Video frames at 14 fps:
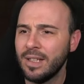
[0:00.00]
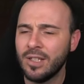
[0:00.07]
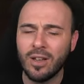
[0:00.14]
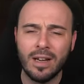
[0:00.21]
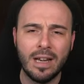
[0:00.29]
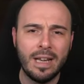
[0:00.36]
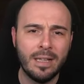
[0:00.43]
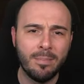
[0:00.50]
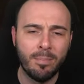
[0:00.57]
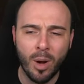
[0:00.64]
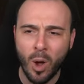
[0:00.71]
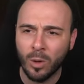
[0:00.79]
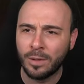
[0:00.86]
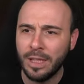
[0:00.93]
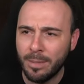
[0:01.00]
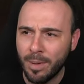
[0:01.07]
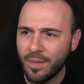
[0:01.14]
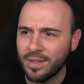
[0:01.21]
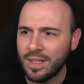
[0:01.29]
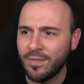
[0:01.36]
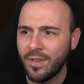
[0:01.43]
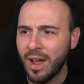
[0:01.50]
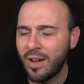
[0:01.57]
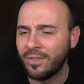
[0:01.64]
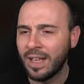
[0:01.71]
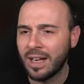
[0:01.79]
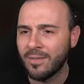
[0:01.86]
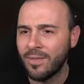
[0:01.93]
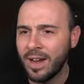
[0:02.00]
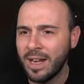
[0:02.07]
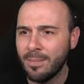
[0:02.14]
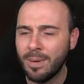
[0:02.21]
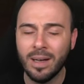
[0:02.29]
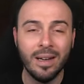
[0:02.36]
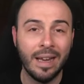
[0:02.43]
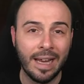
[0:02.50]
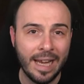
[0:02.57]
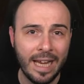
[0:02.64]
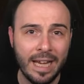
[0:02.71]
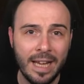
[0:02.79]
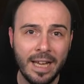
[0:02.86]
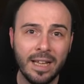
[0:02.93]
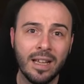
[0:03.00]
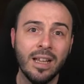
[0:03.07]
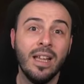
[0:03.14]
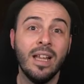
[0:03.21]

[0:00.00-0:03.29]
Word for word: It's gonna need block debuffs if you have that available, healing,